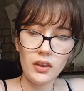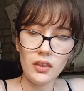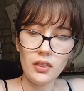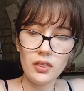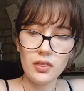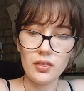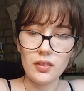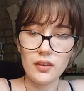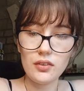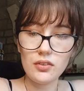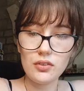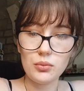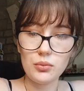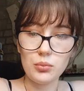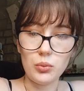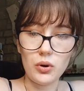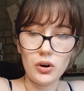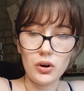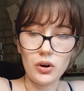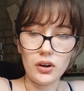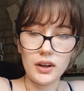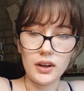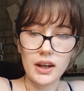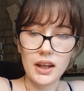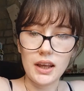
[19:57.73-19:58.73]
This
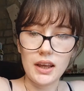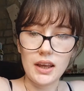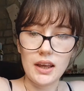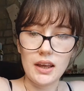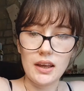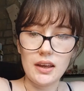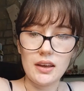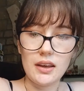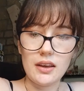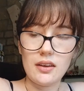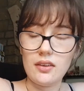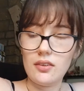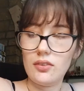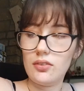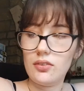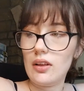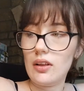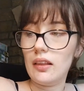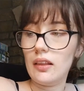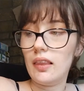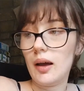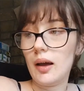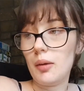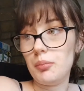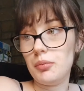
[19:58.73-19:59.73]
one is a
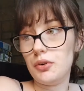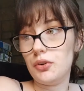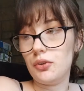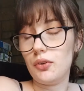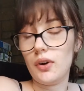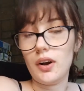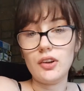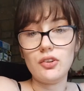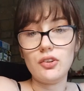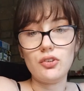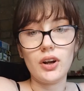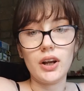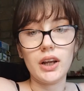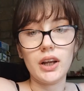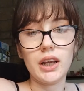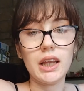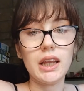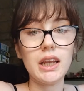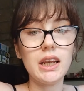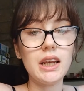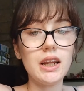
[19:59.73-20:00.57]
labradorite dragon.